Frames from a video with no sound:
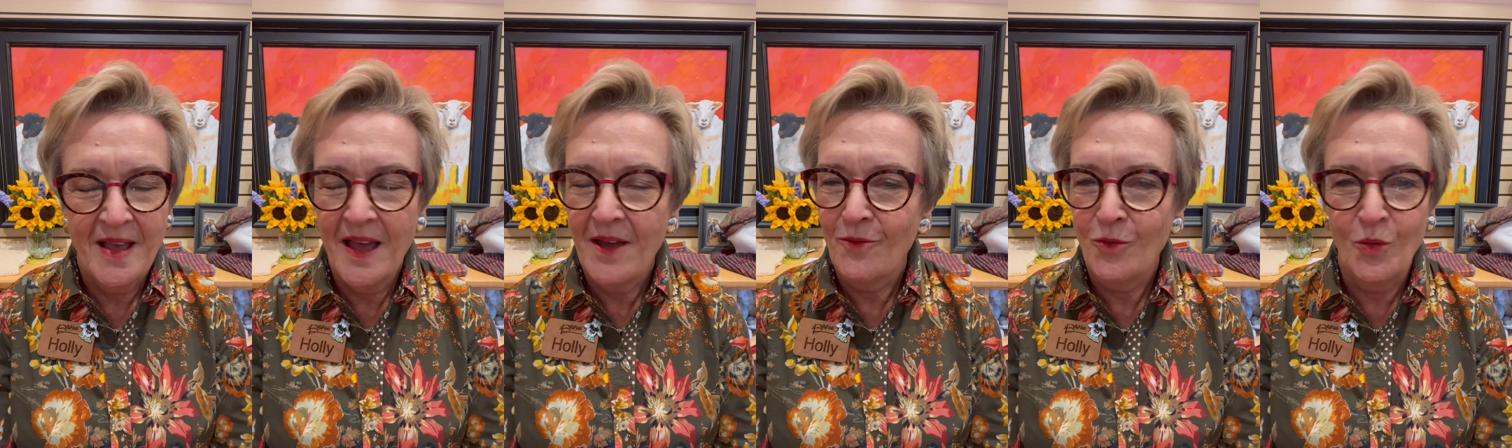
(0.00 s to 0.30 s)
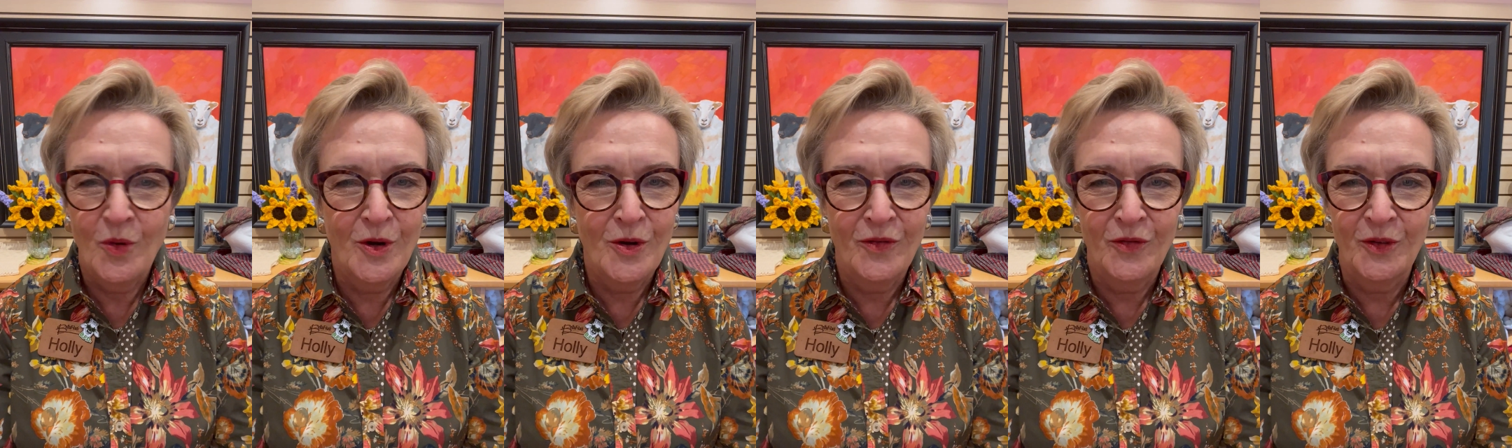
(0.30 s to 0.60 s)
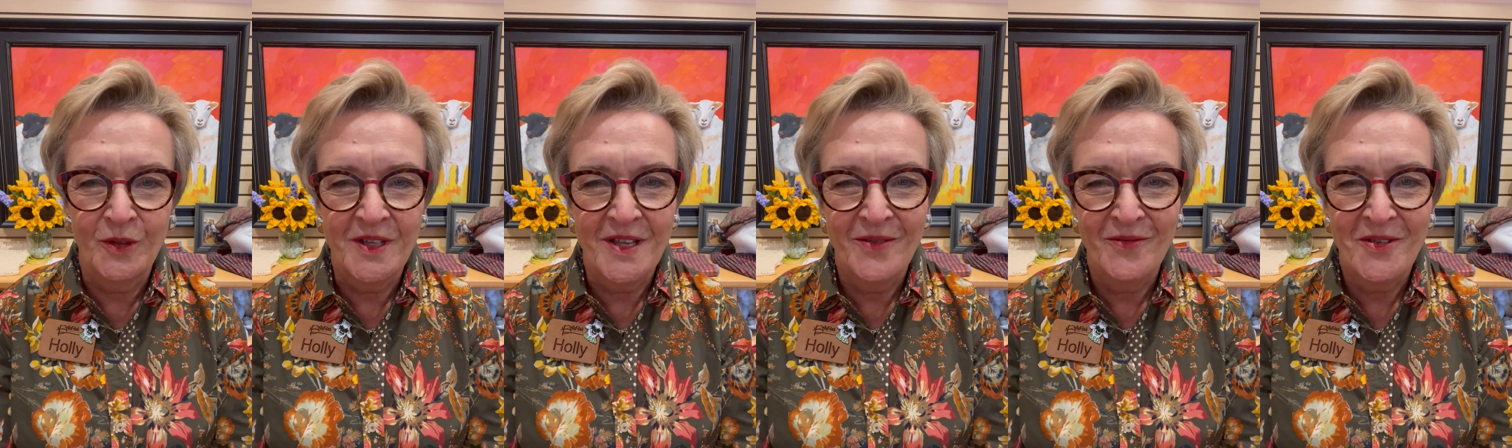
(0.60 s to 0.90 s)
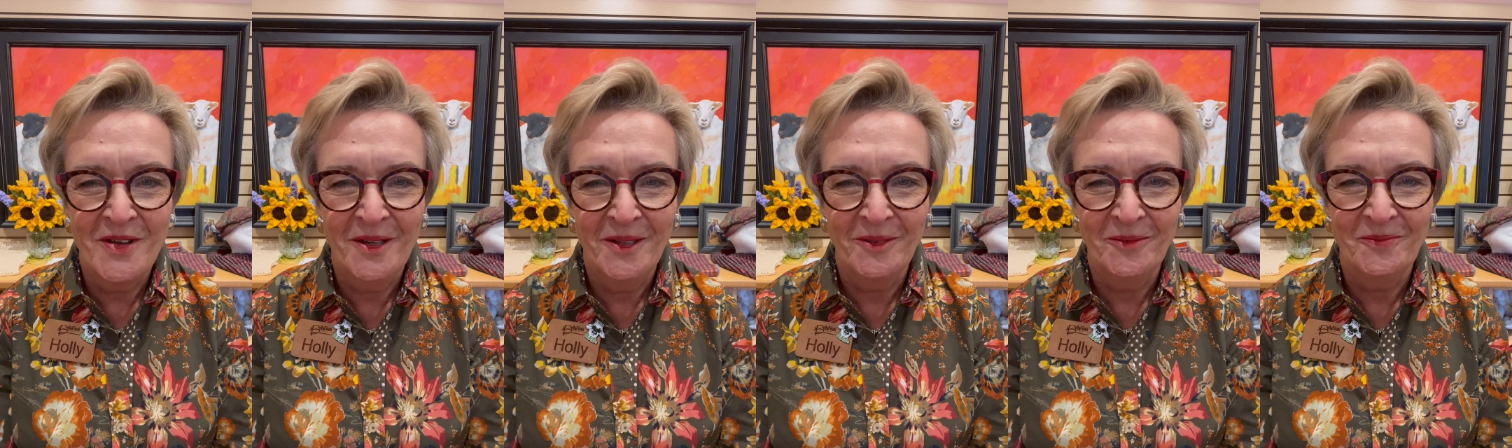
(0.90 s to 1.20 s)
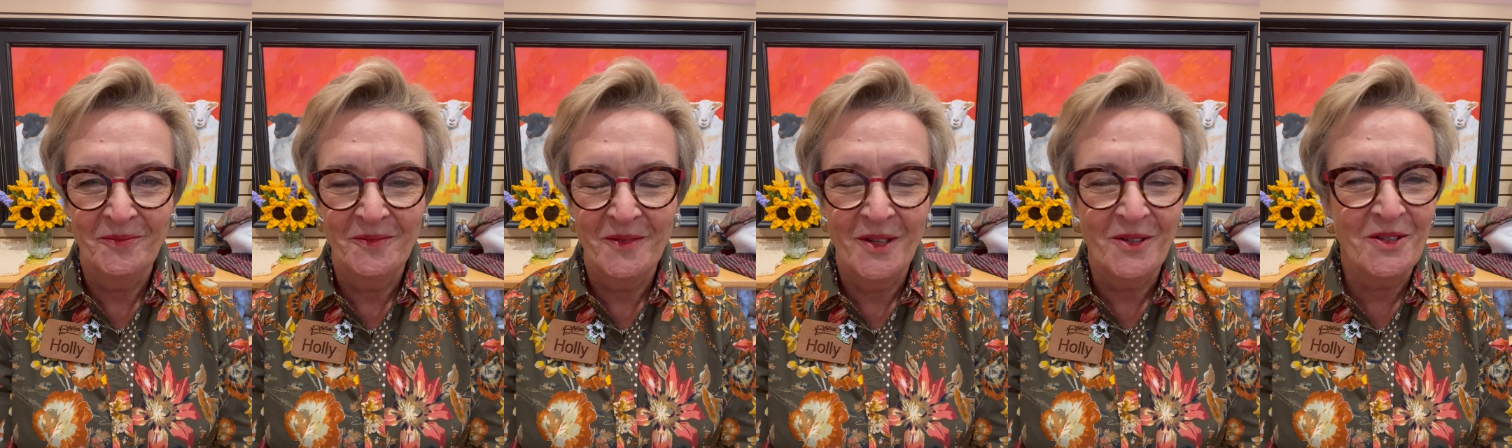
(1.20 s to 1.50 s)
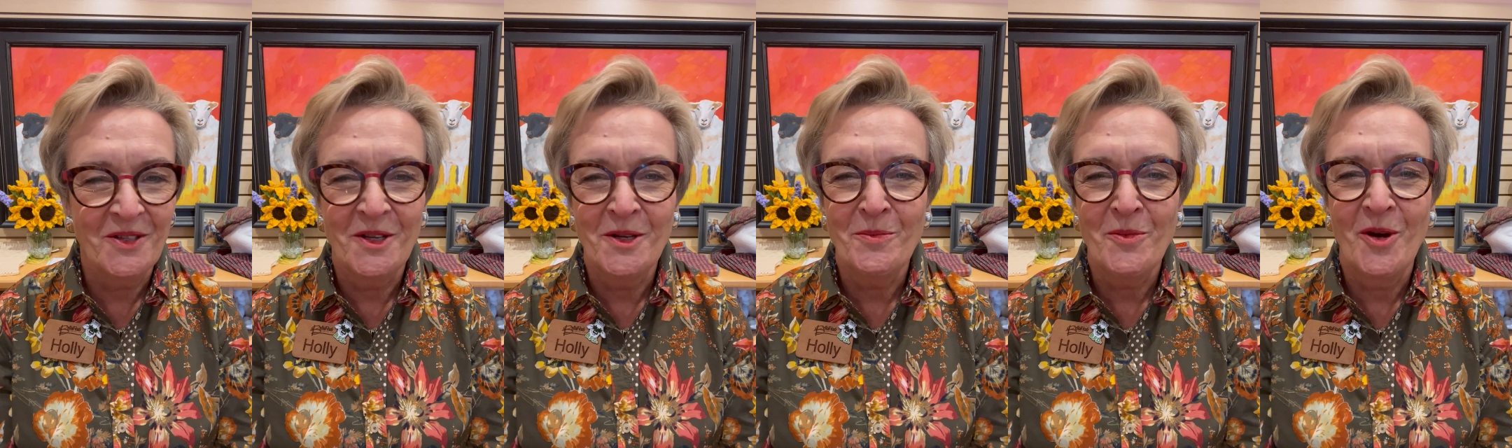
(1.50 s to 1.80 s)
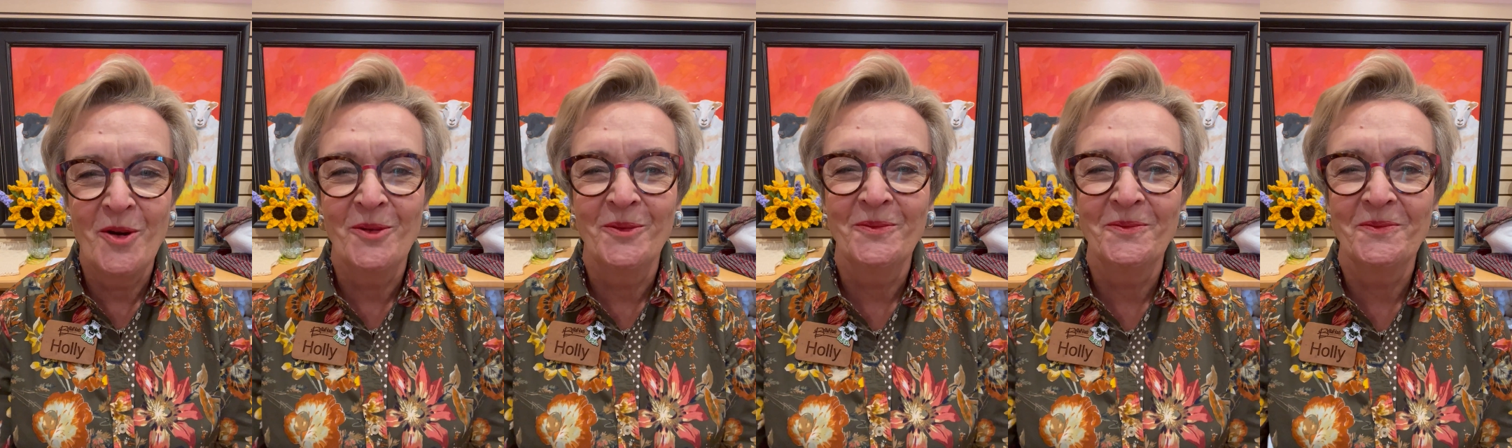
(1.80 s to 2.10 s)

a wonderful evening. I'll see you tomorrow.